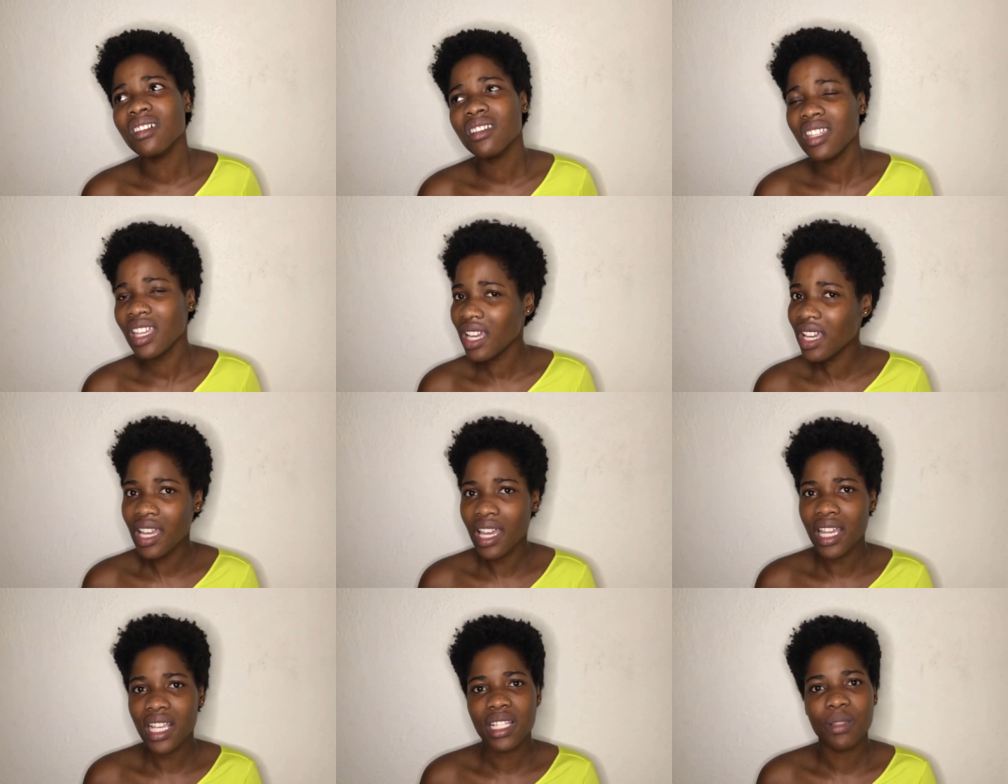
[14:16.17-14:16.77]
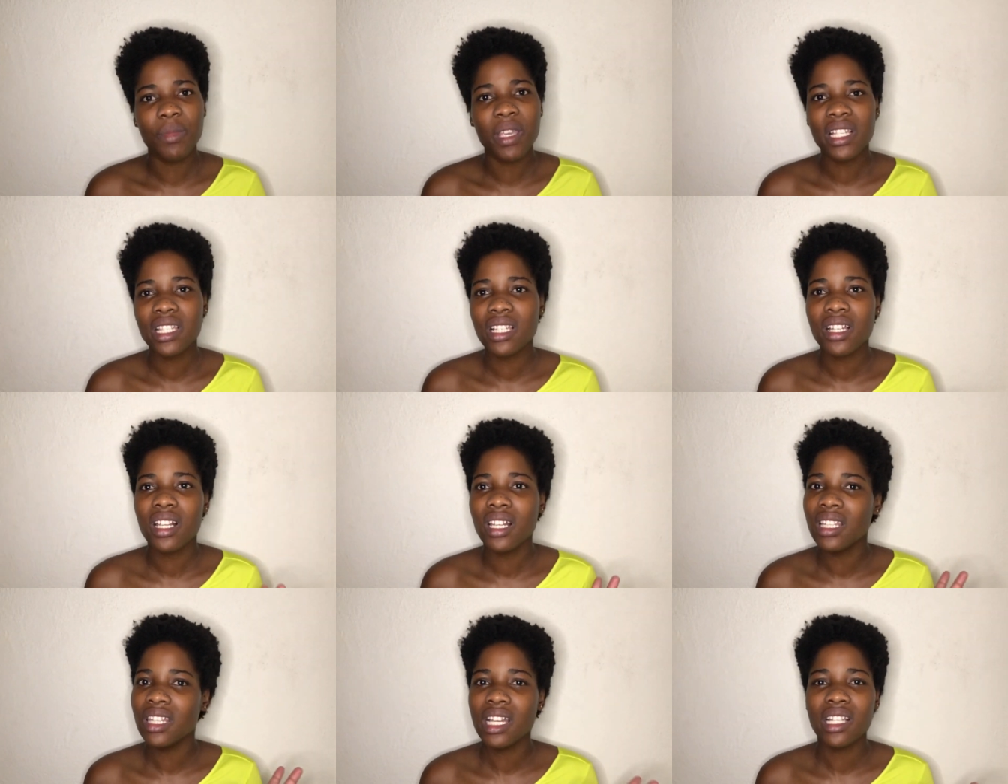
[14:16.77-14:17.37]
yeah guys,
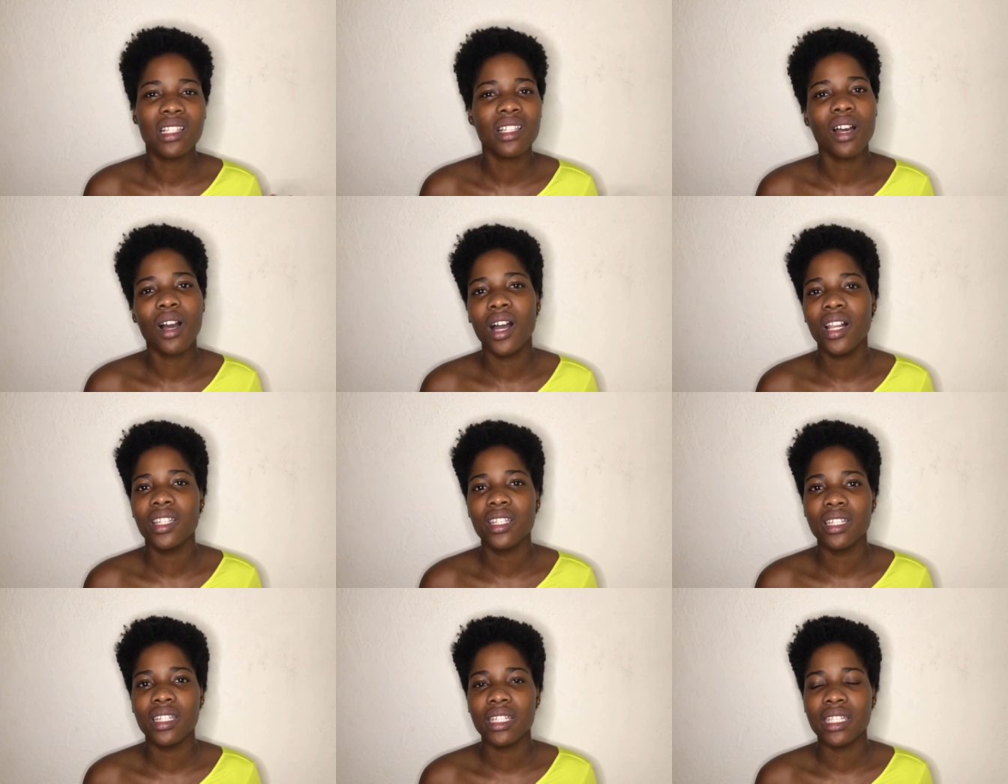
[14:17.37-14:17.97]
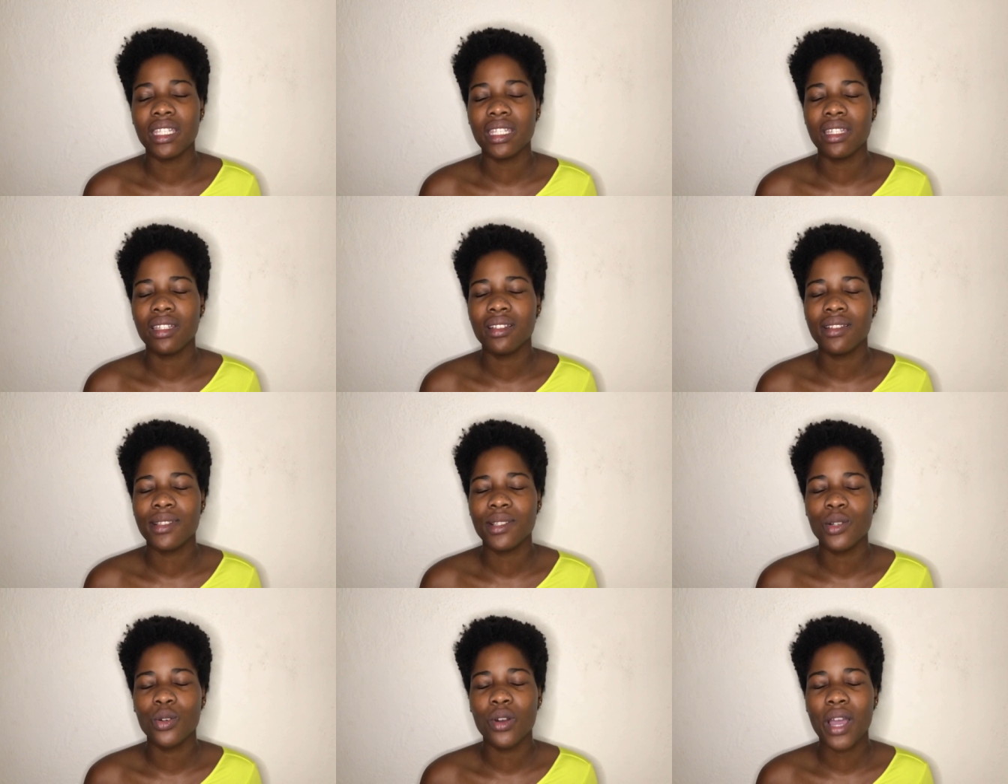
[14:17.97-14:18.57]
basically that's all you need.
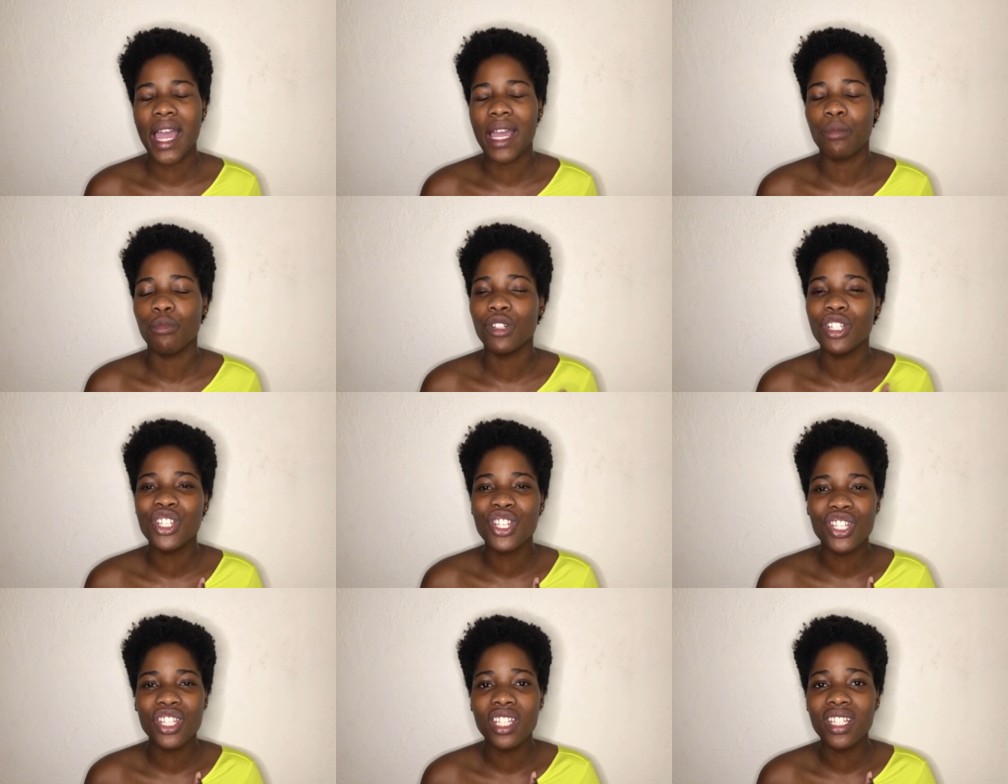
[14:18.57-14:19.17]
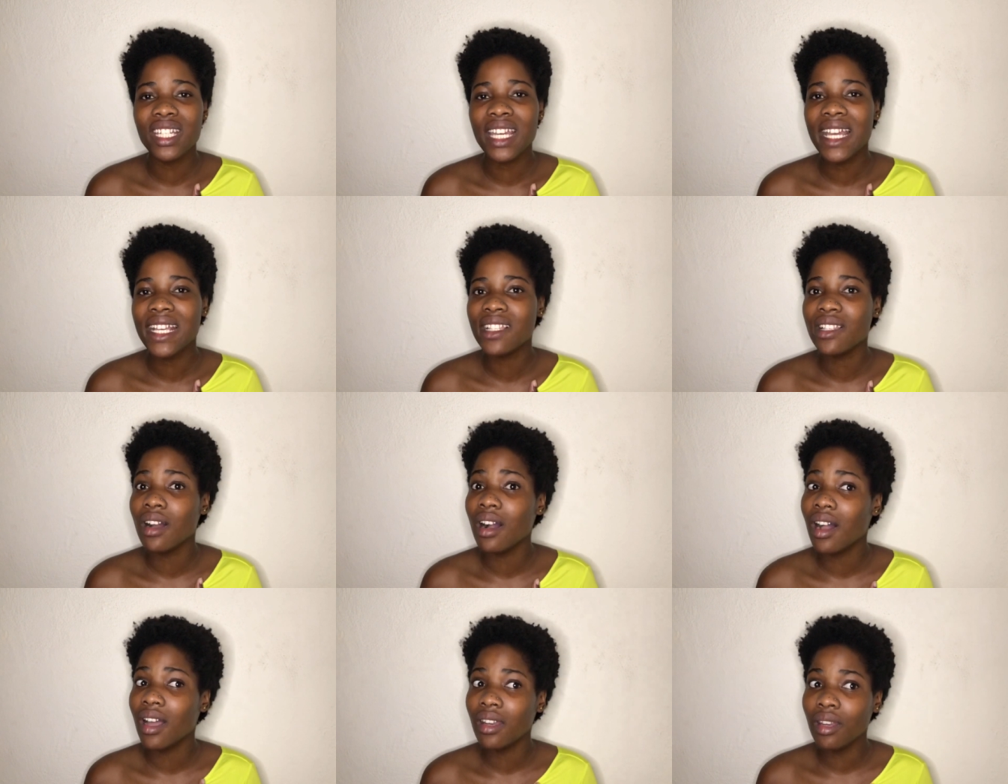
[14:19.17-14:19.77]
So I'm wishing you guys
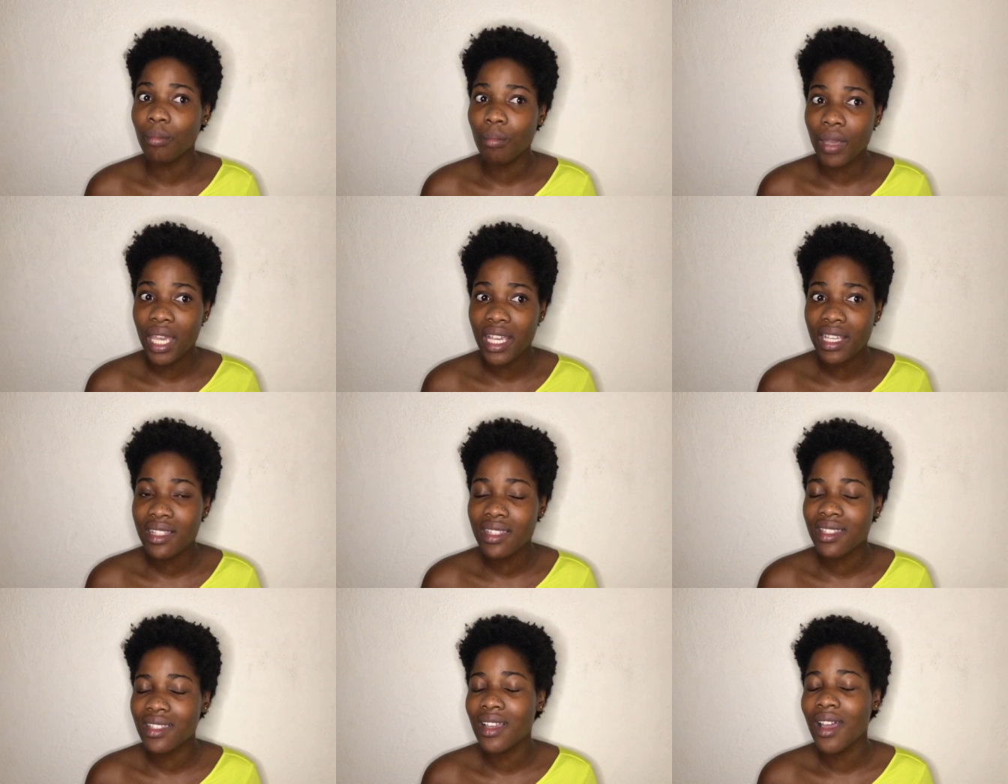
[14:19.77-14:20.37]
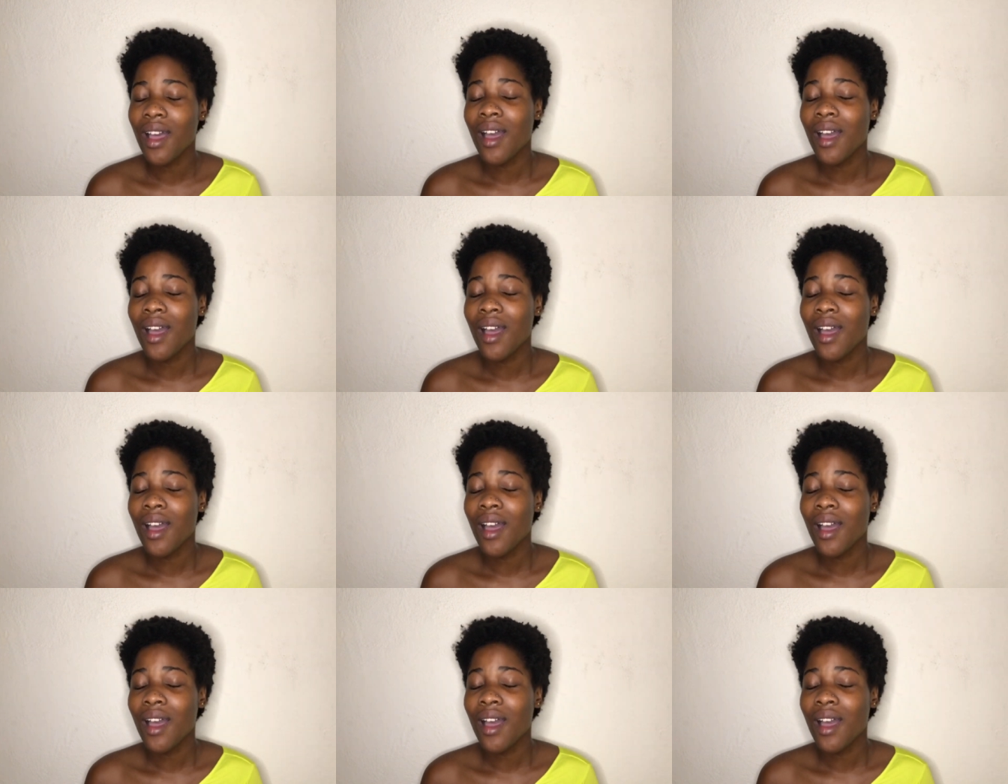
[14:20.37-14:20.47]
all the best.